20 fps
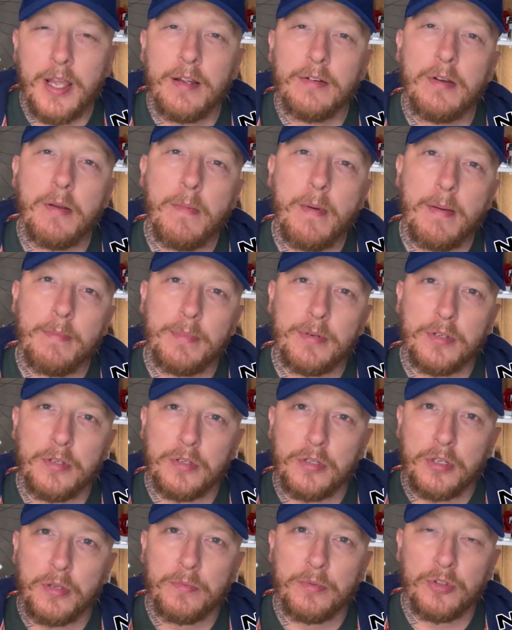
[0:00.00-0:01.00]
remember to
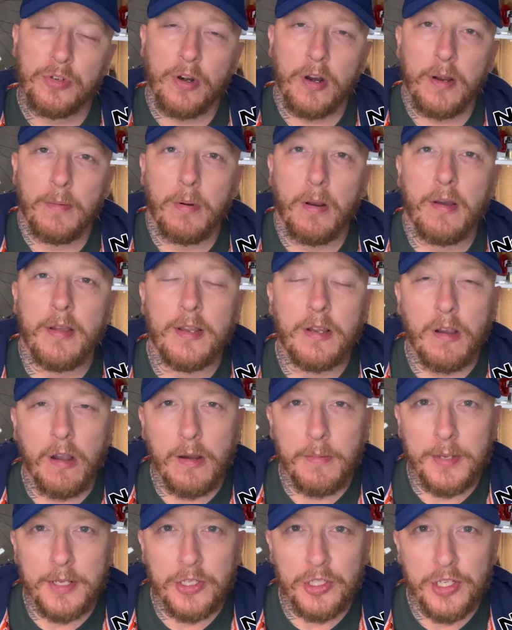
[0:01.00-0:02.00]
subscribe like
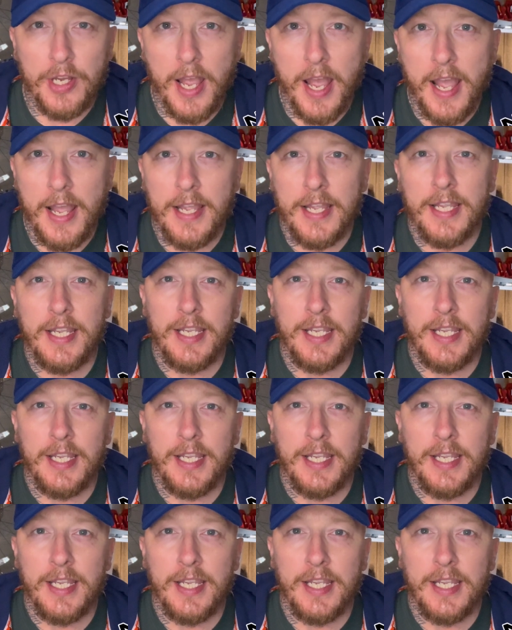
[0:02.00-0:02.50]
comment share